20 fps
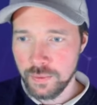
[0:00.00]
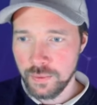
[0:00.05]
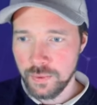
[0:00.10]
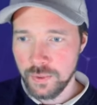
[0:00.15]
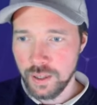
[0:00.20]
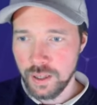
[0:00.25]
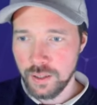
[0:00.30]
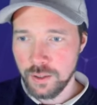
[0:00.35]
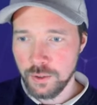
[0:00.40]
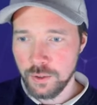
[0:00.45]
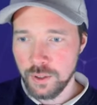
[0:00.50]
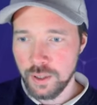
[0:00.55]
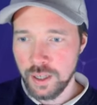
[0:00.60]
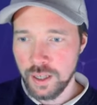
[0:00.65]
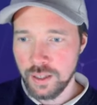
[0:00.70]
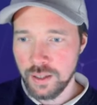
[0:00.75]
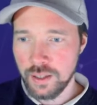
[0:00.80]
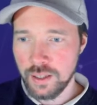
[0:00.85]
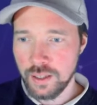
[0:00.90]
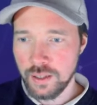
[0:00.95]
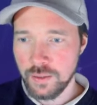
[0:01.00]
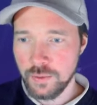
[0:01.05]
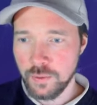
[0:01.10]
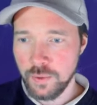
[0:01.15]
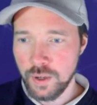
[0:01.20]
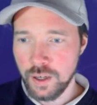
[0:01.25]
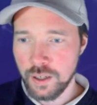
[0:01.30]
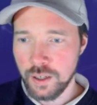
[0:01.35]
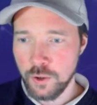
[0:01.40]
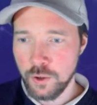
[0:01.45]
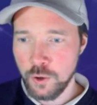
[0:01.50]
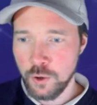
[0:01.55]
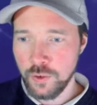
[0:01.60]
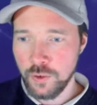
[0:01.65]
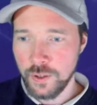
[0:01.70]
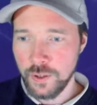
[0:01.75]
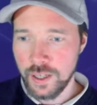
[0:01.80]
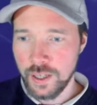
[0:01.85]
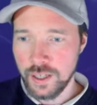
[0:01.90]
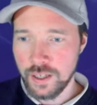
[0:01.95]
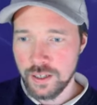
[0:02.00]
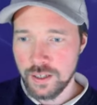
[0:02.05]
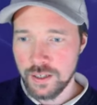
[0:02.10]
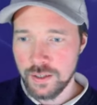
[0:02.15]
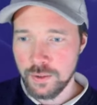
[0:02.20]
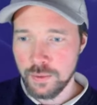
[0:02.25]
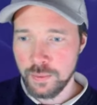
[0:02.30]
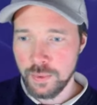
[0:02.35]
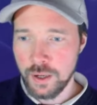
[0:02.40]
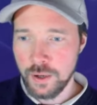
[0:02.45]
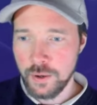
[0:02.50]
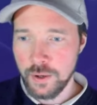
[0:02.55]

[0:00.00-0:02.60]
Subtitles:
and you get that 1 over x to the power